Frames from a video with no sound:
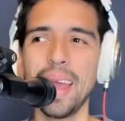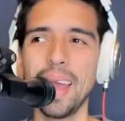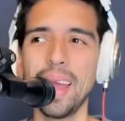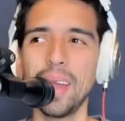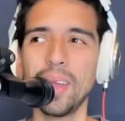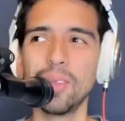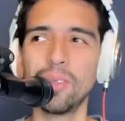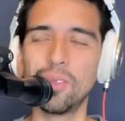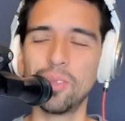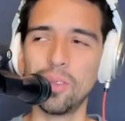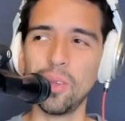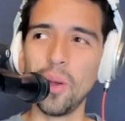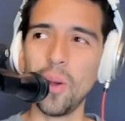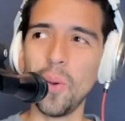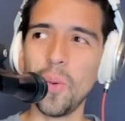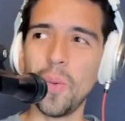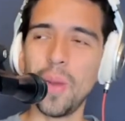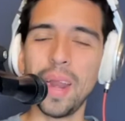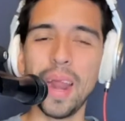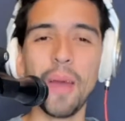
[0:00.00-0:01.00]
So
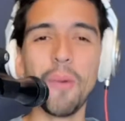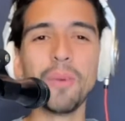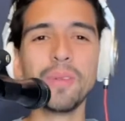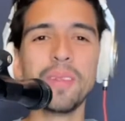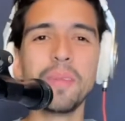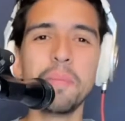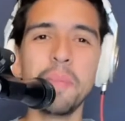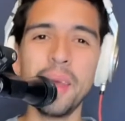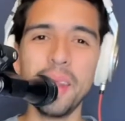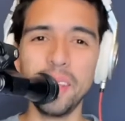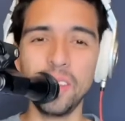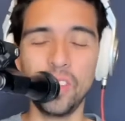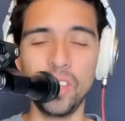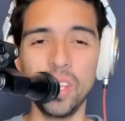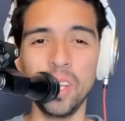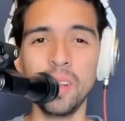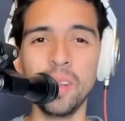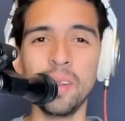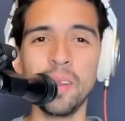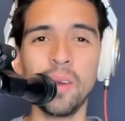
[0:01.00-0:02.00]
when I was in
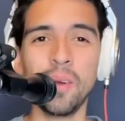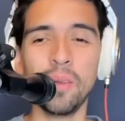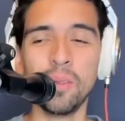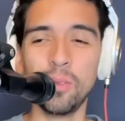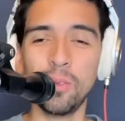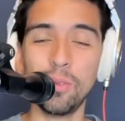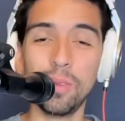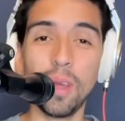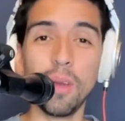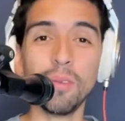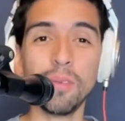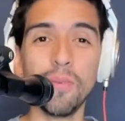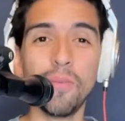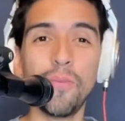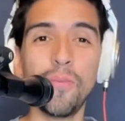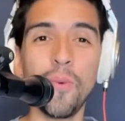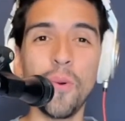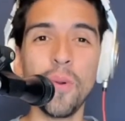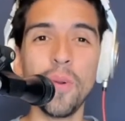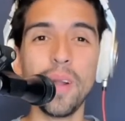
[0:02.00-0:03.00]
Medellin on
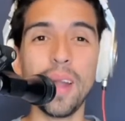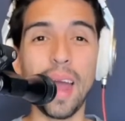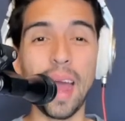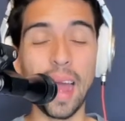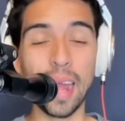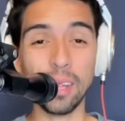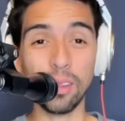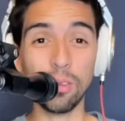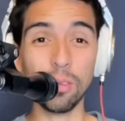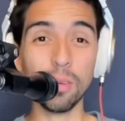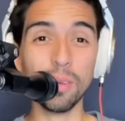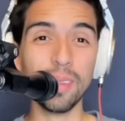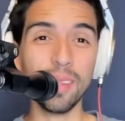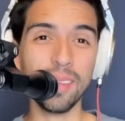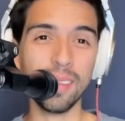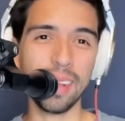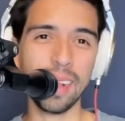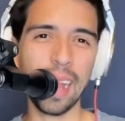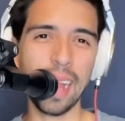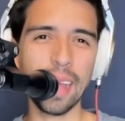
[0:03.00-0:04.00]
2004, I took
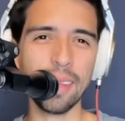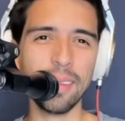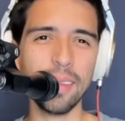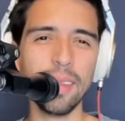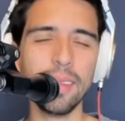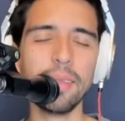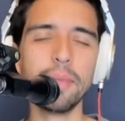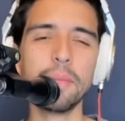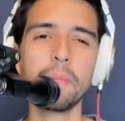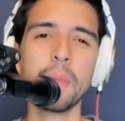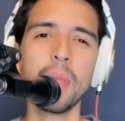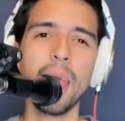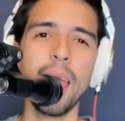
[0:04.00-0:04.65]
these classes.